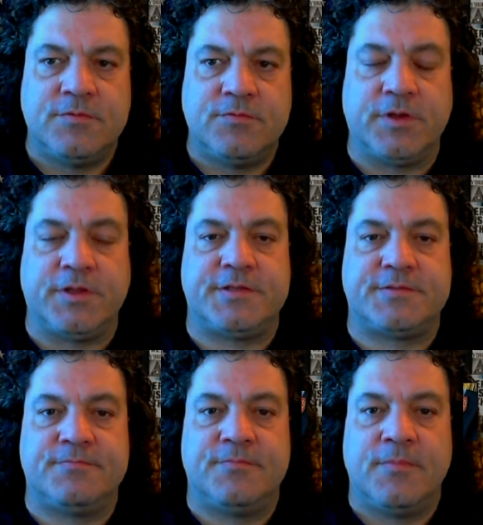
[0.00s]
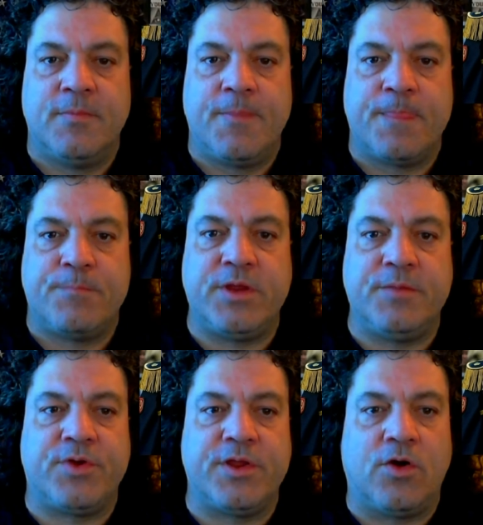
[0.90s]
really being
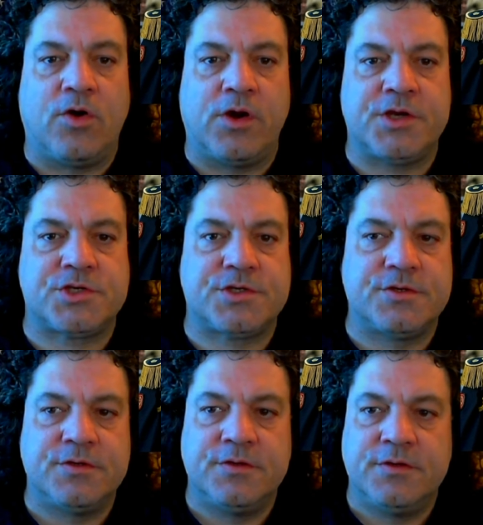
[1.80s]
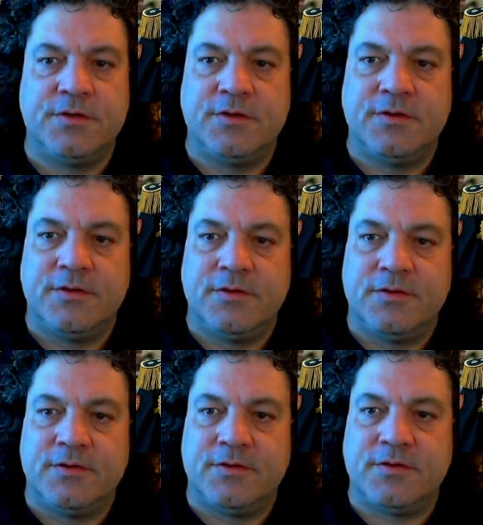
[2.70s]
pretty harsh
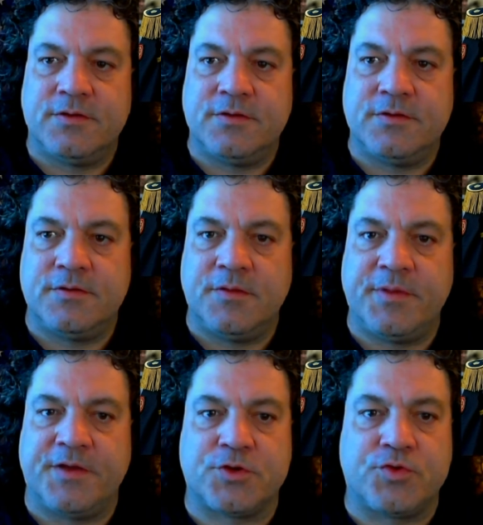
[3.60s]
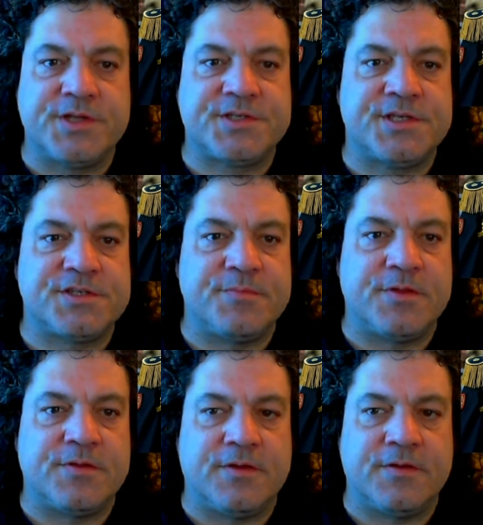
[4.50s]
about the criticism
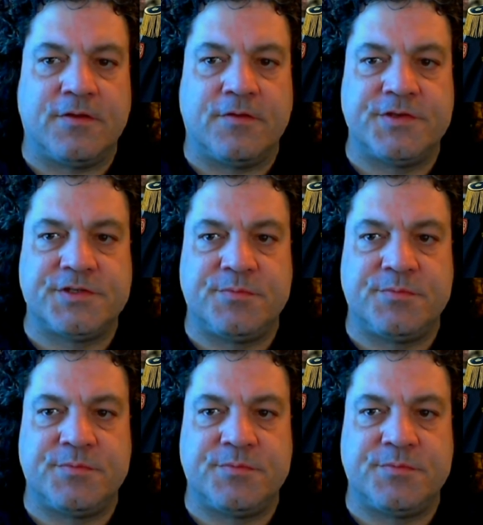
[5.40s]
of his